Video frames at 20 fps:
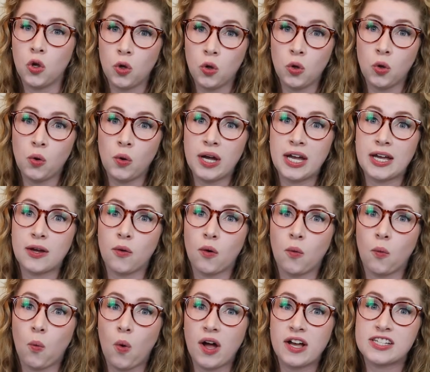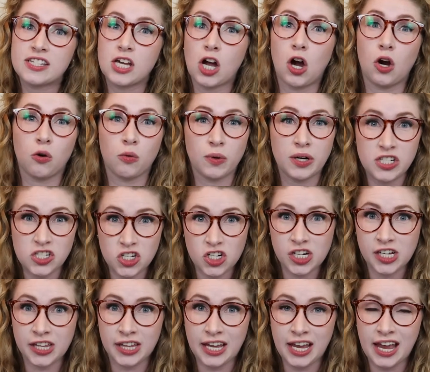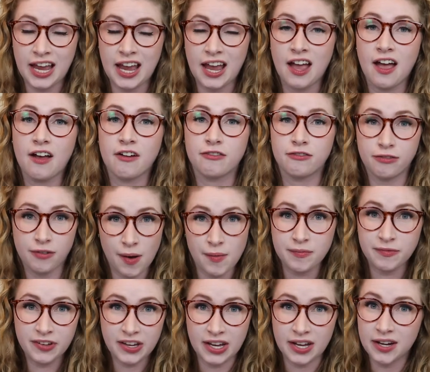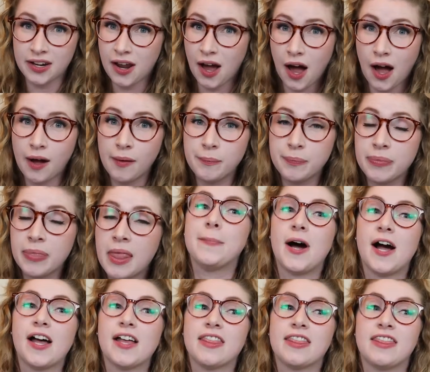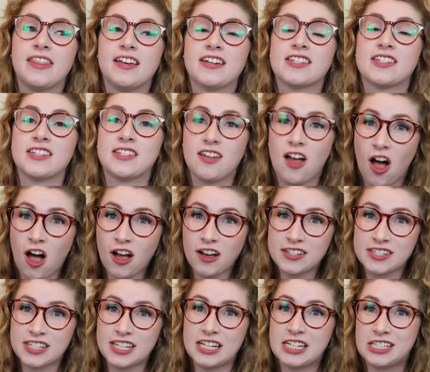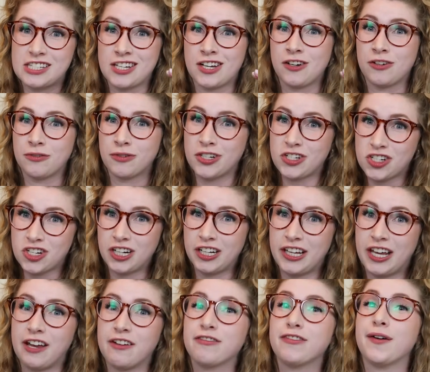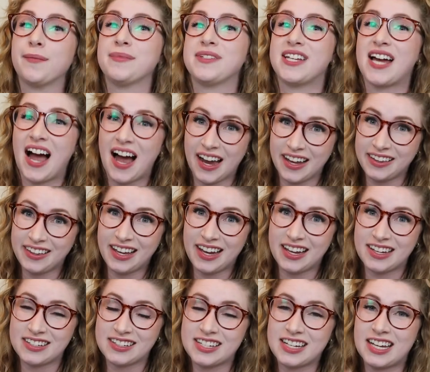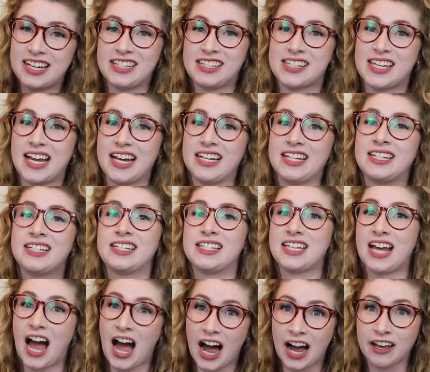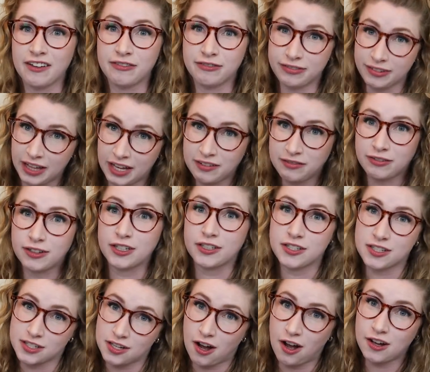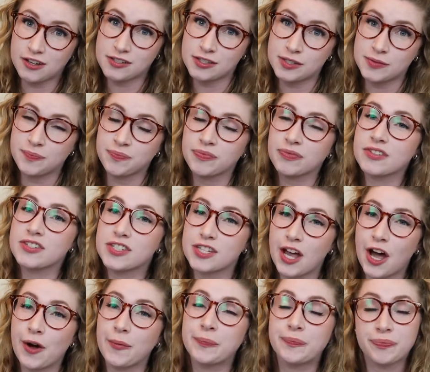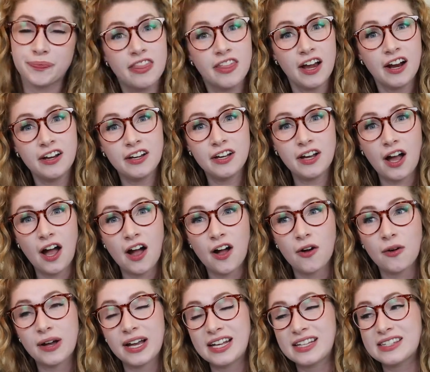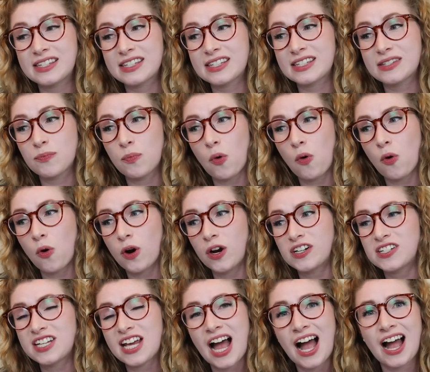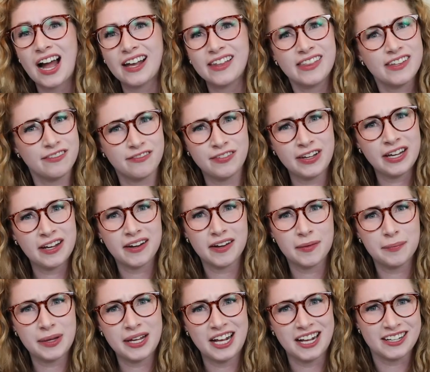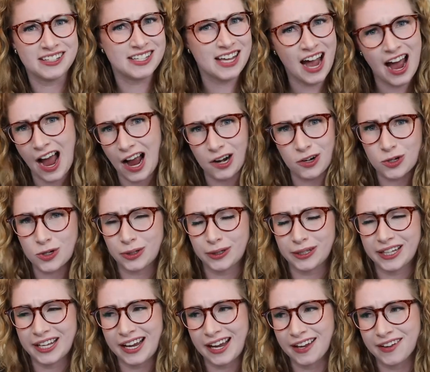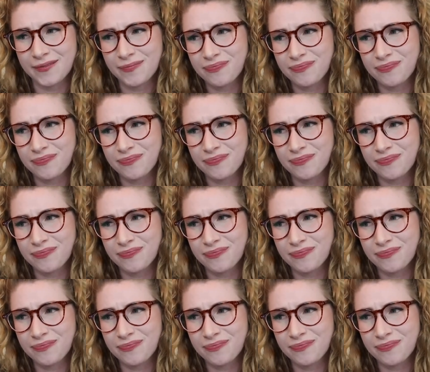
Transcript: who was originally from Vietnam, but the sauce is originally from Thailand. It's a Thai flavored sauce. So there you go. It's more Thai than Vietnamese, actually.